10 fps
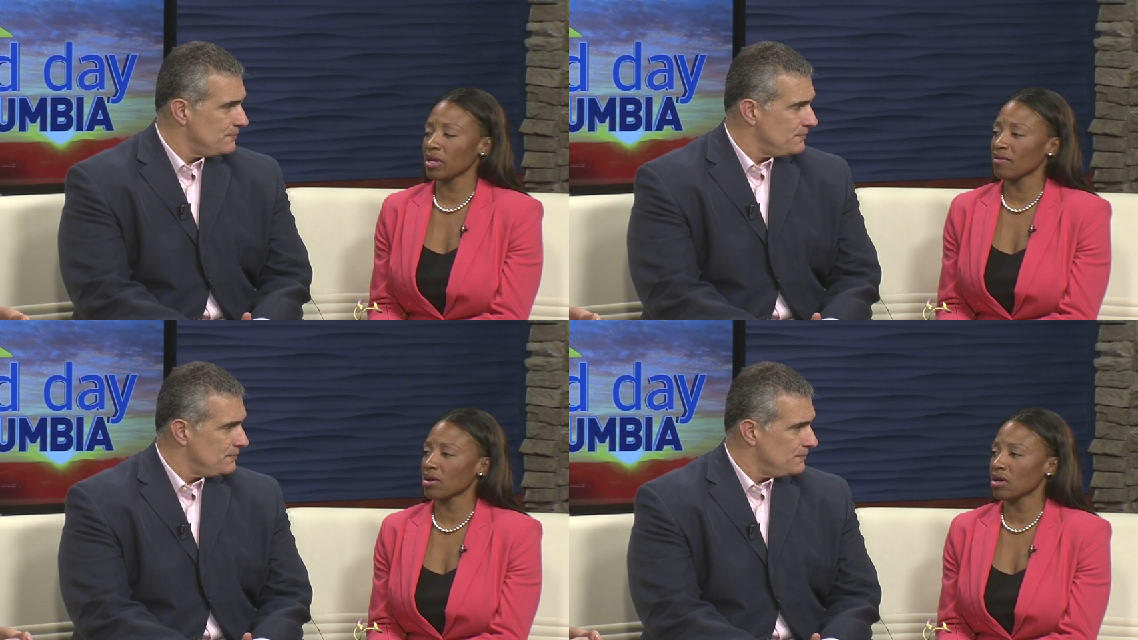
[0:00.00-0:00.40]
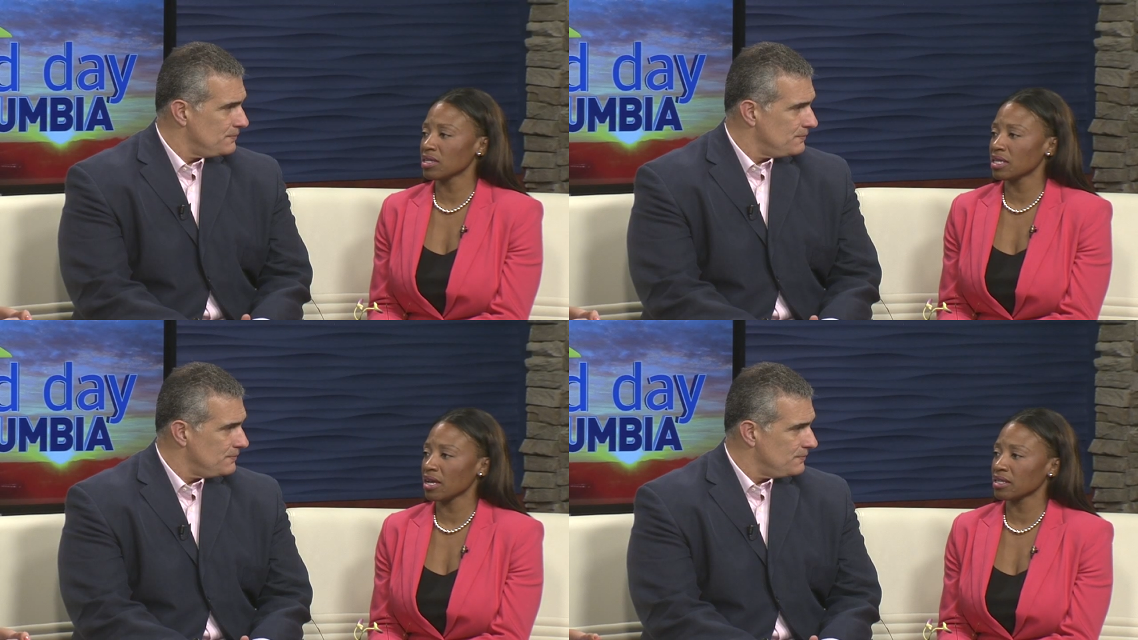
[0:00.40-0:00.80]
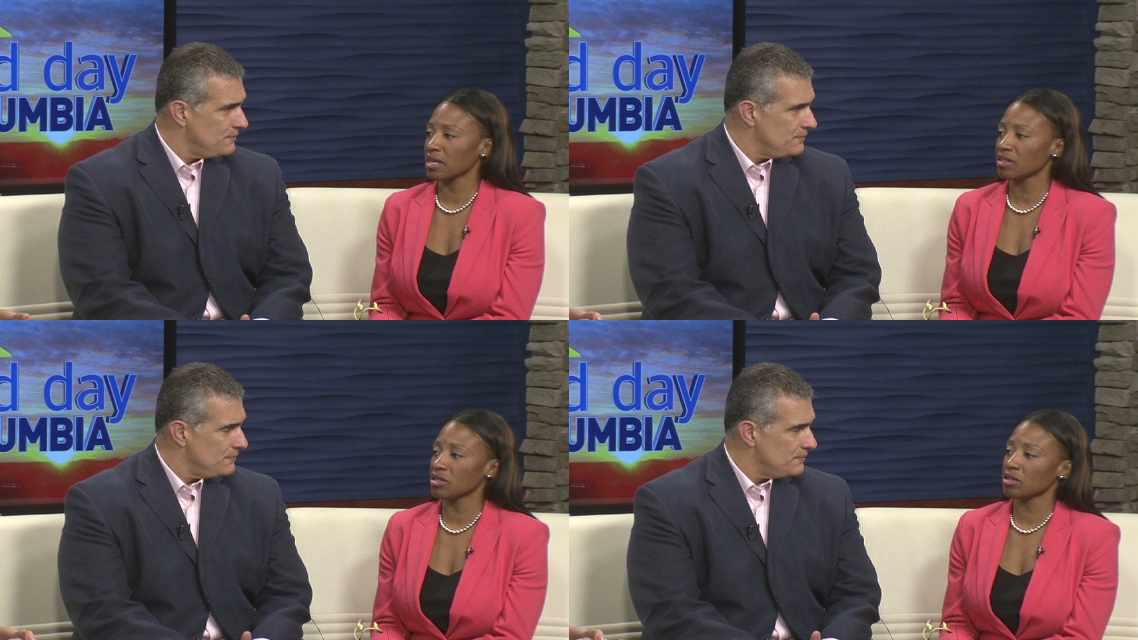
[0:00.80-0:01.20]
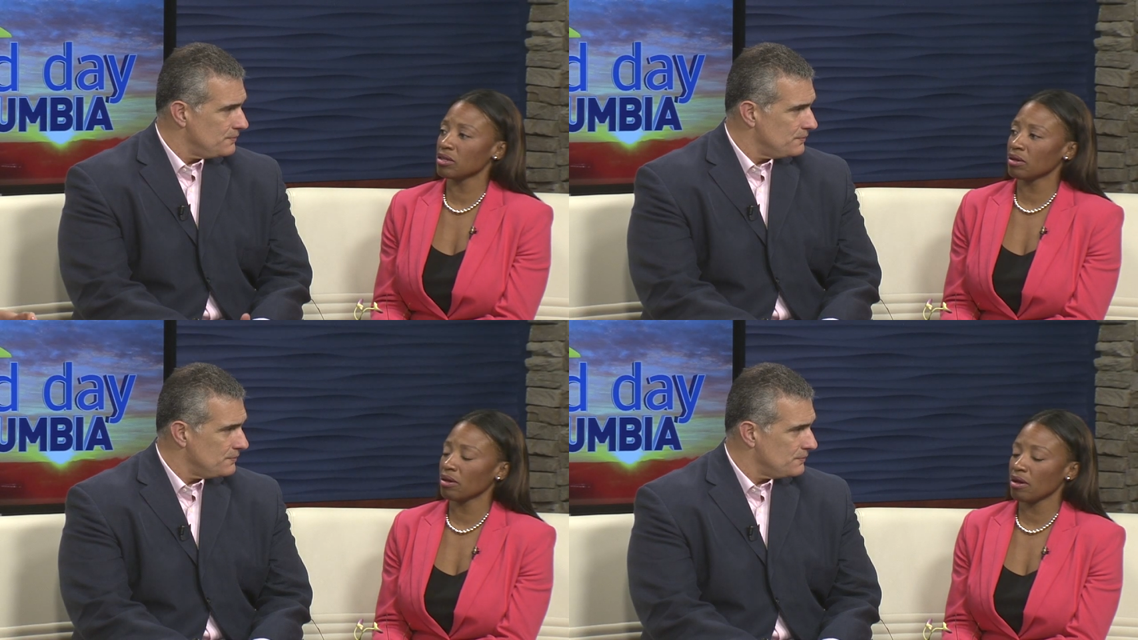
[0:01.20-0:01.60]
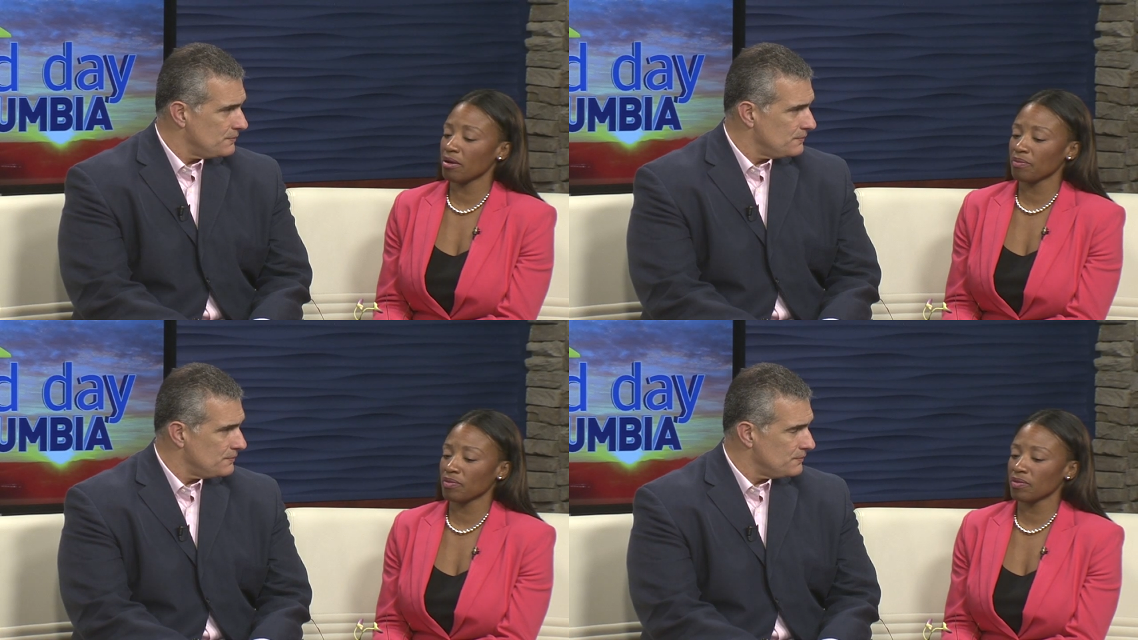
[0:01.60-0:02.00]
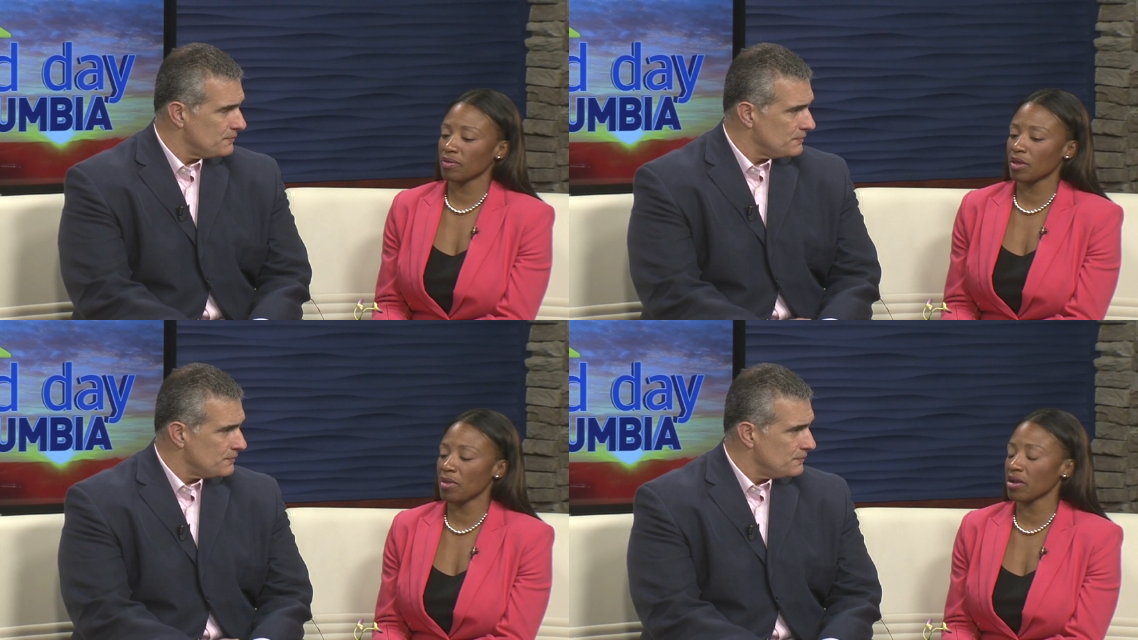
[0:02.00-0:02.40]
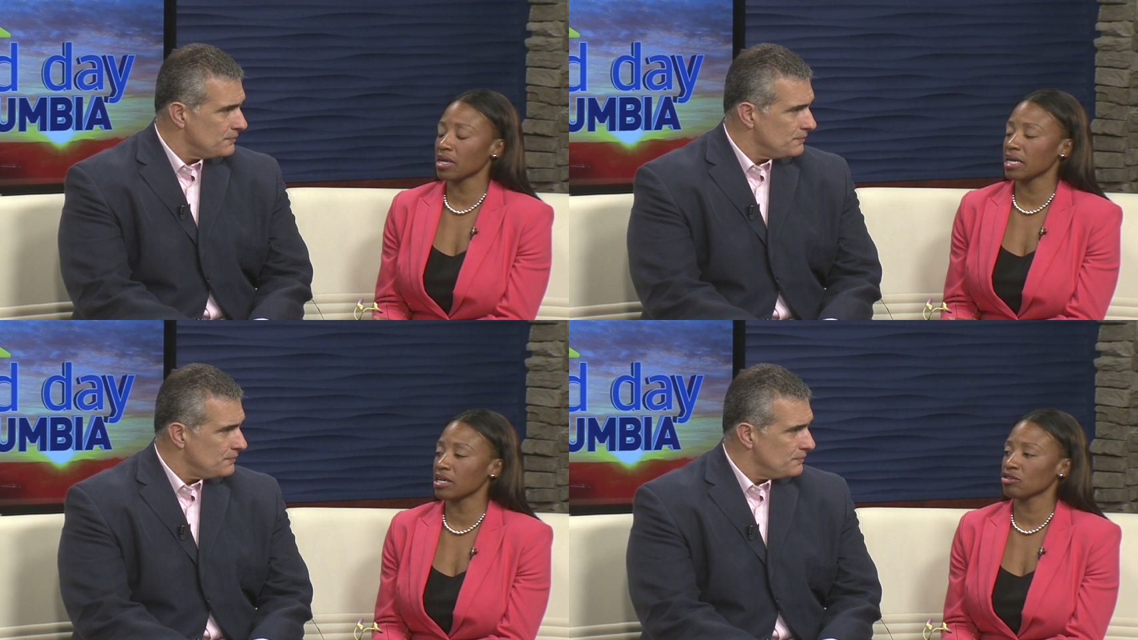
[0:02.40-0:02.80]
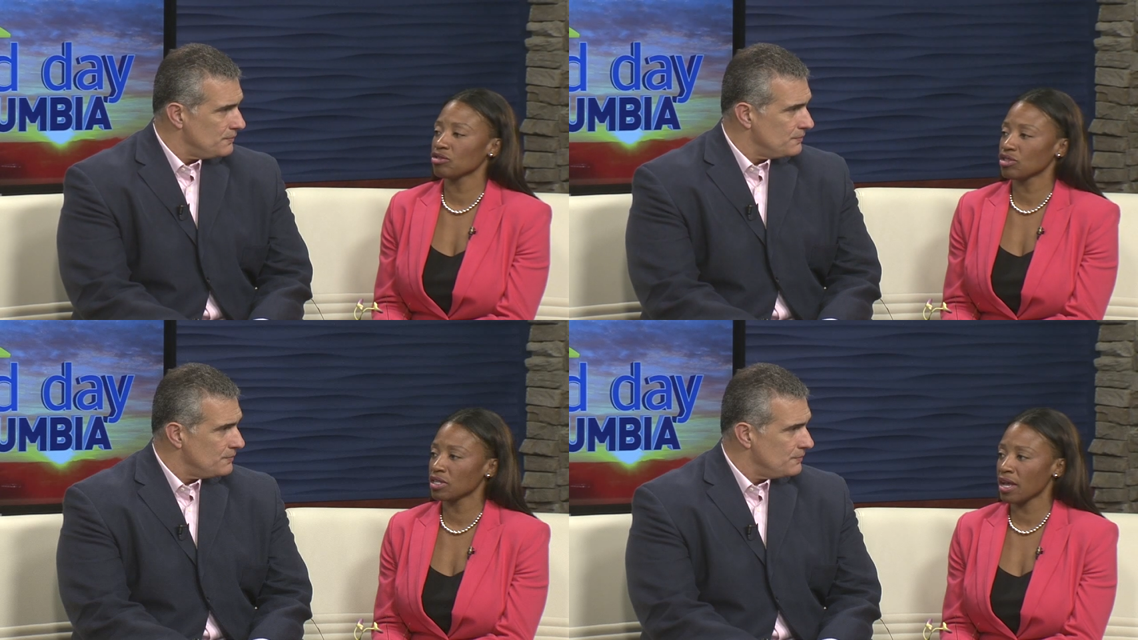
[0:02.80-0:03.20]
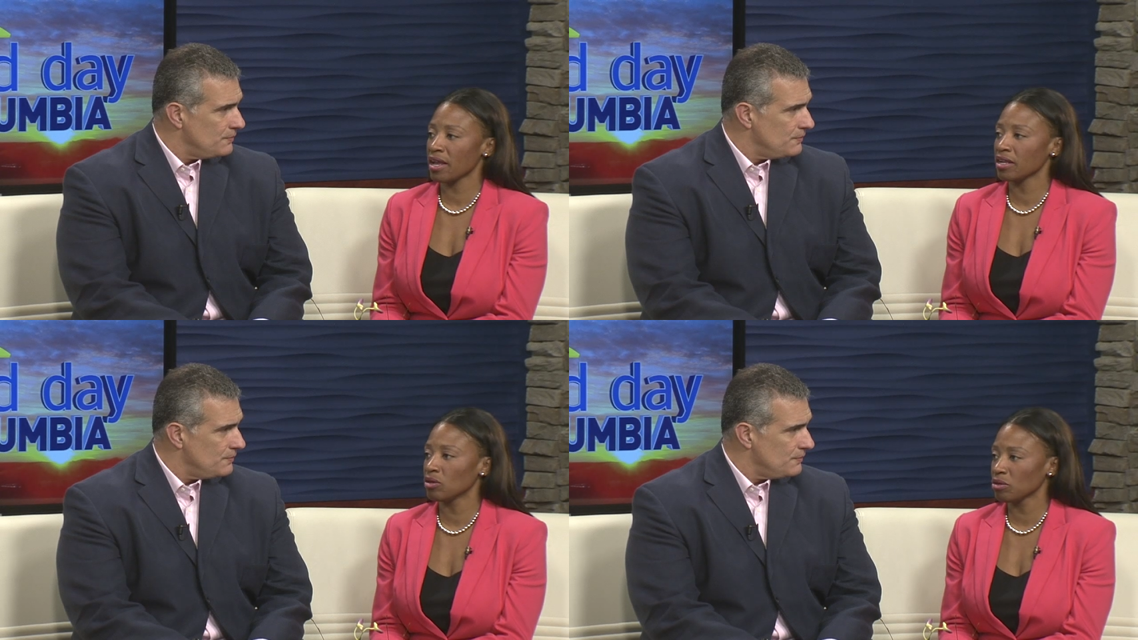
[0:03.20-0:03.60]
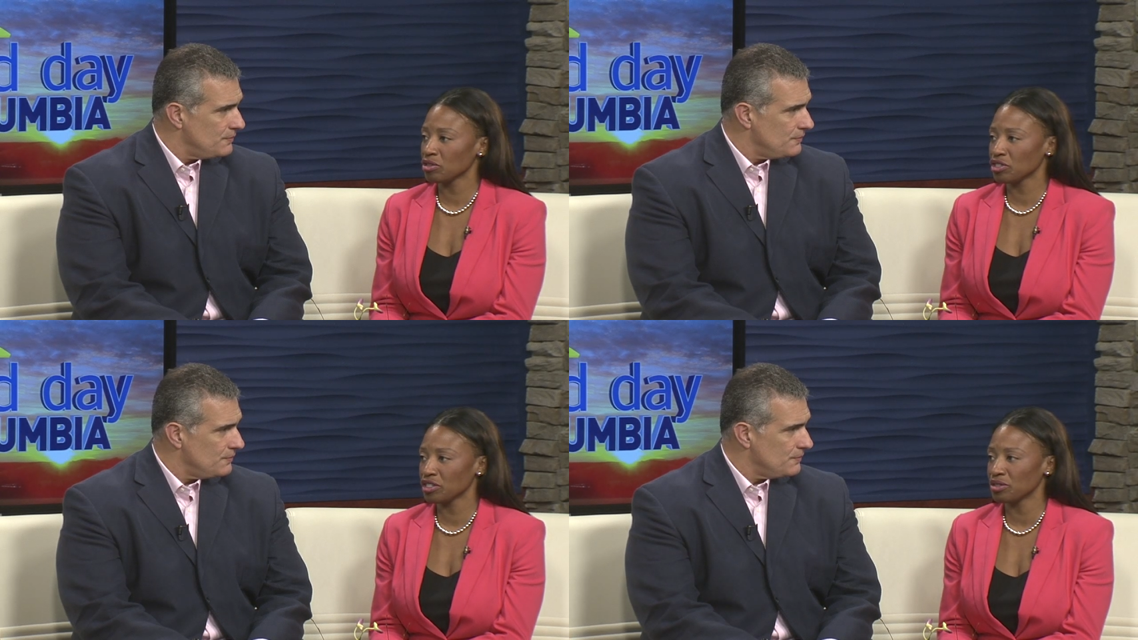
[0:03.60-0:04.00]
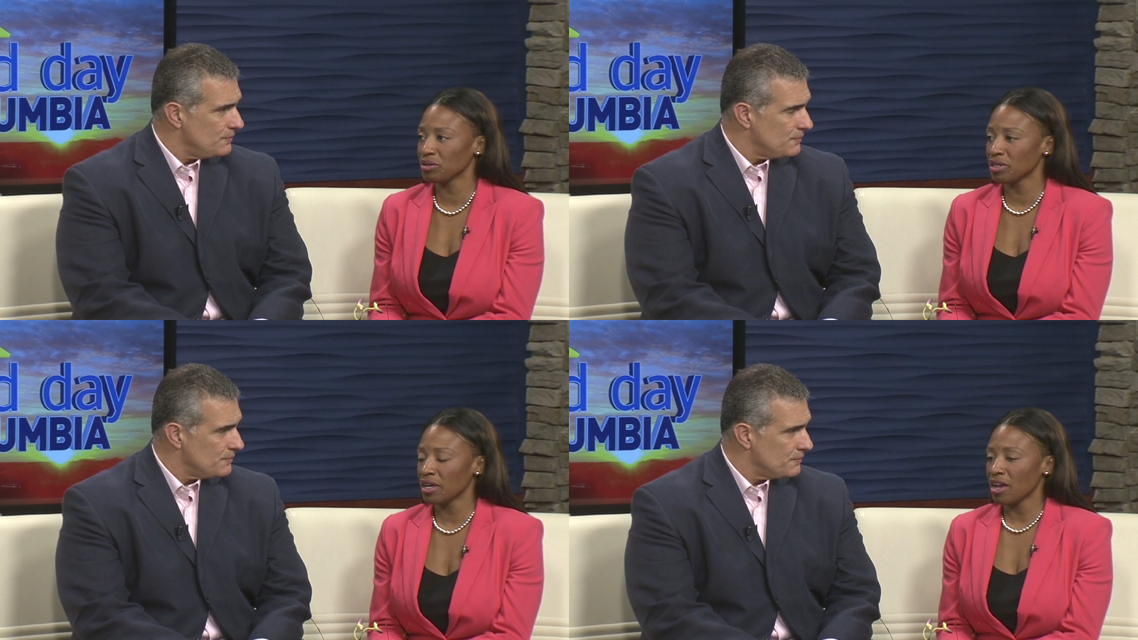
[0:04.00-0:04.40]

Speaker 1: we have a contact at the American Cancer Society, Lauren Shields.